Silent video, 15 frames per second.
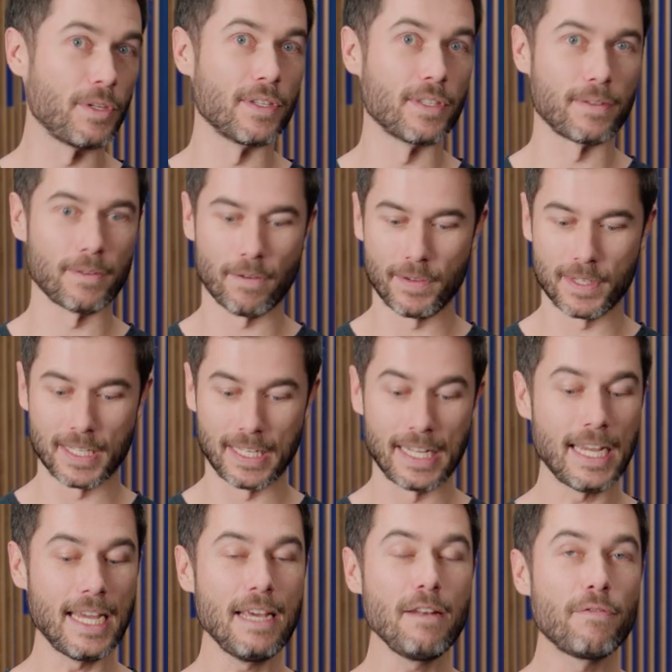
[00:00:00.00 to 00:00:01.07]
which is
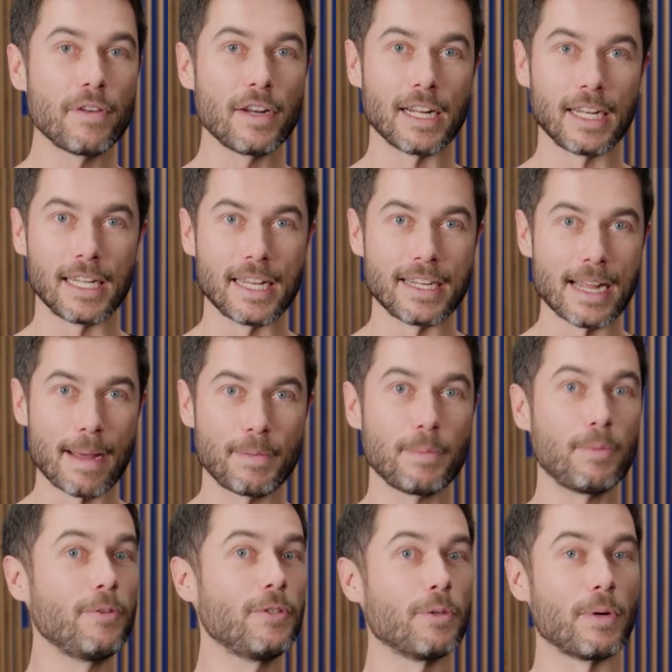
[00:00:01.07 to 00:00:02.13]
obviously infinitely
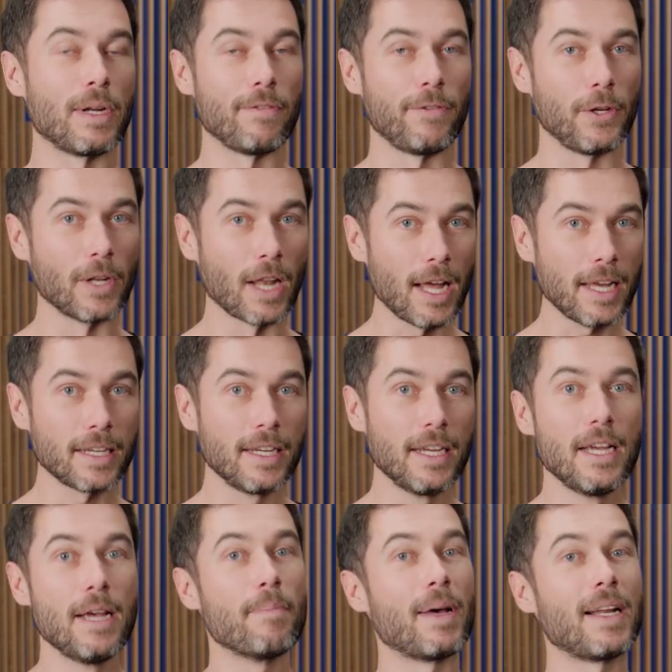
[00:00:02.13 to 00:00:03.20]
adaptable to whatever you like,
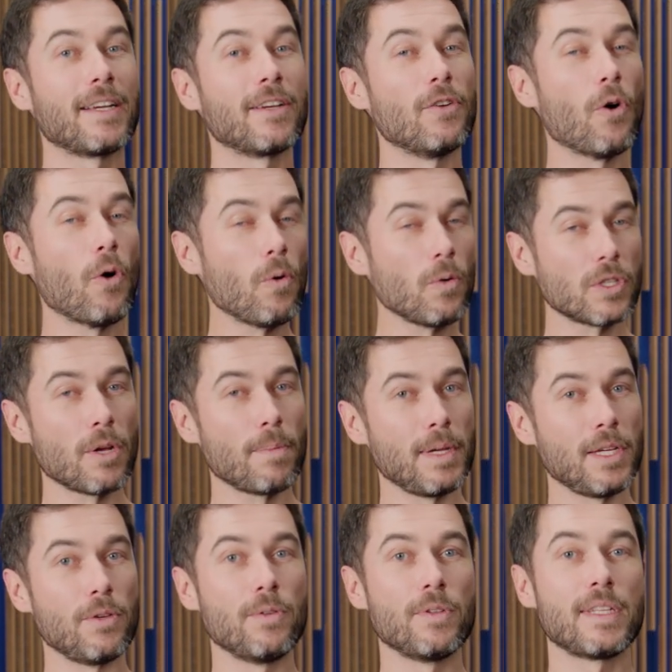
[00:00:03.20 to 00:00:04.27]
but it can also be
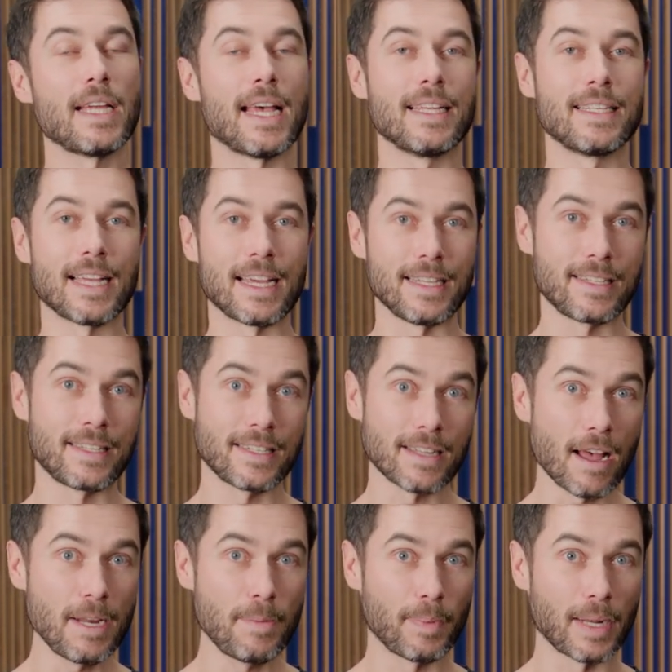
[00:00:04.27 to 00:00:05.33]
used as a
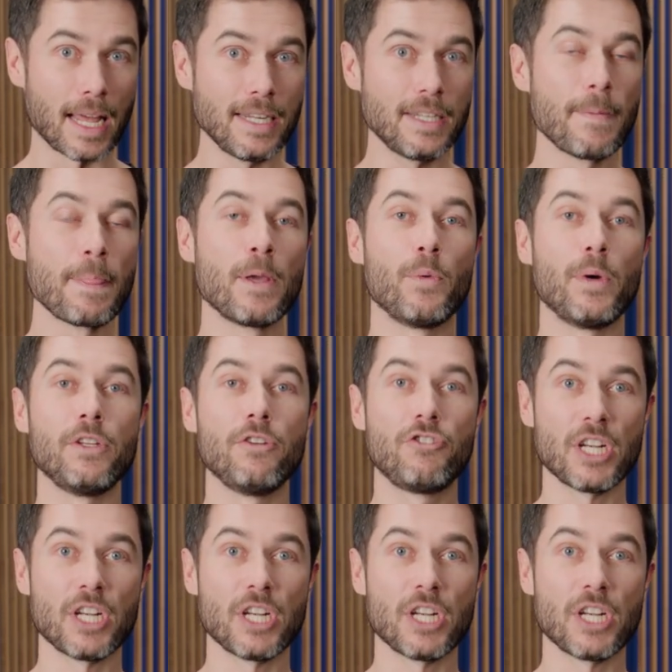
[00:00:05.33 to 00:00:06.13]
side plate when you